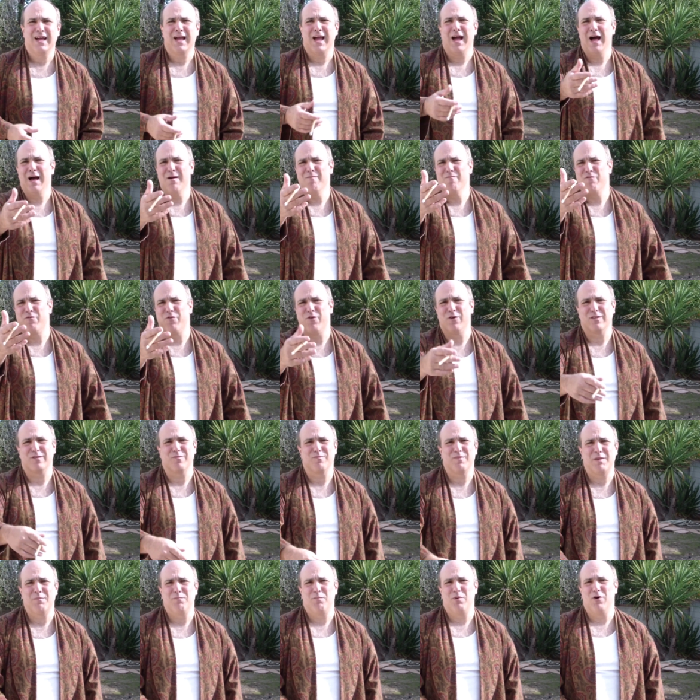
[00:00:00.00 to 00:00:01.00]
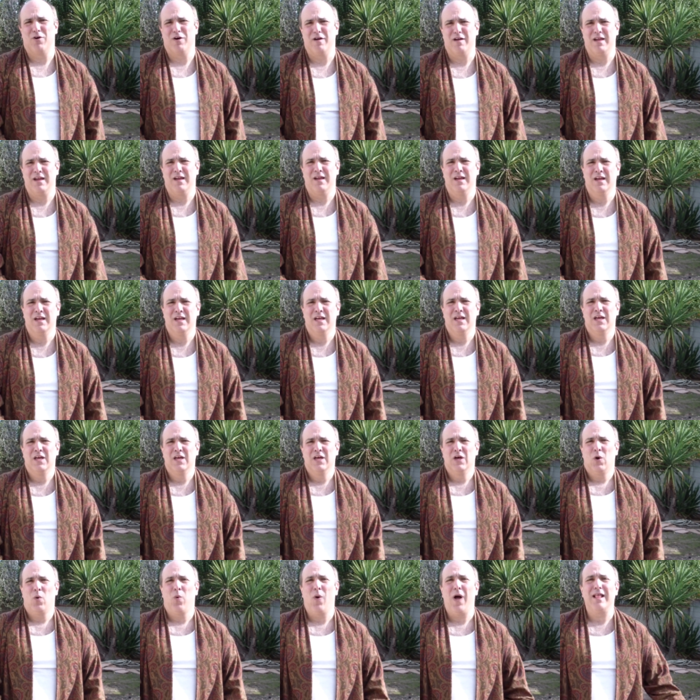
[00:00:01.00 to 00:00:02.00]
Comfort me, boy.
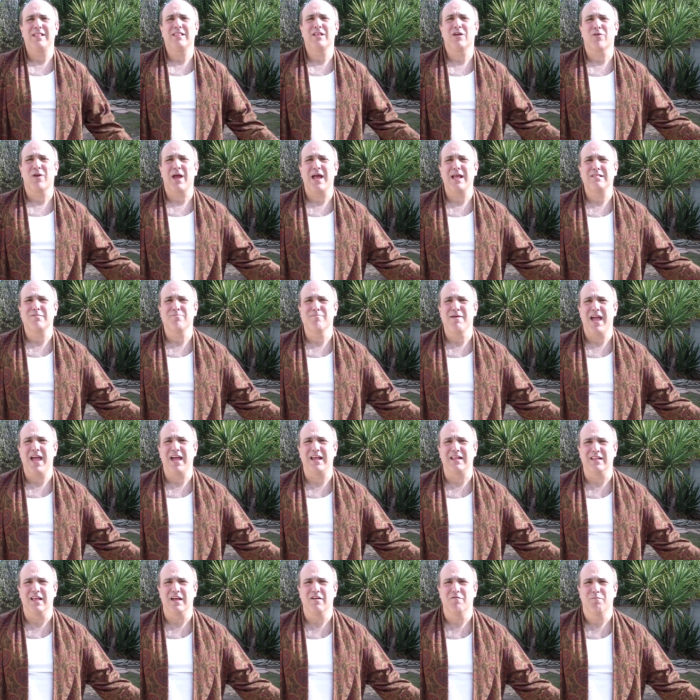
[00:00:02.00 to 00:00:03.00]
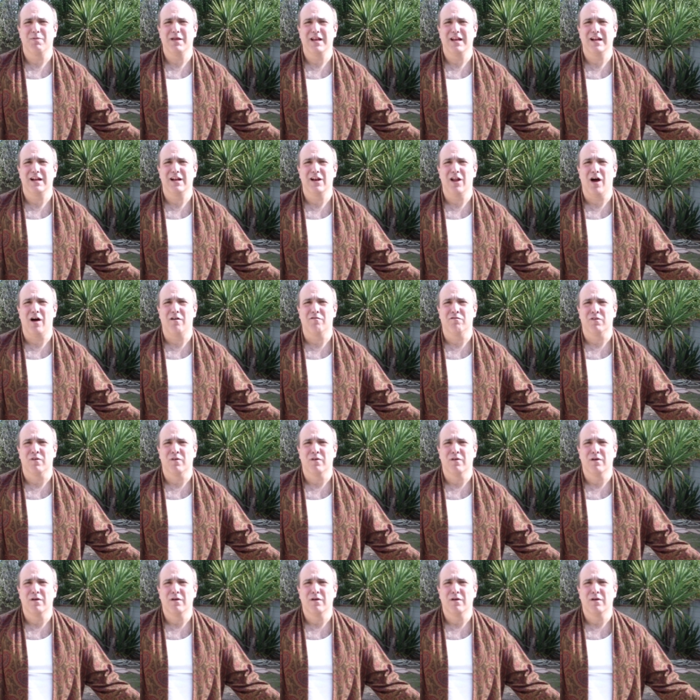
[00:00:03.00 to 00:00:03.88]
What great men have been in love?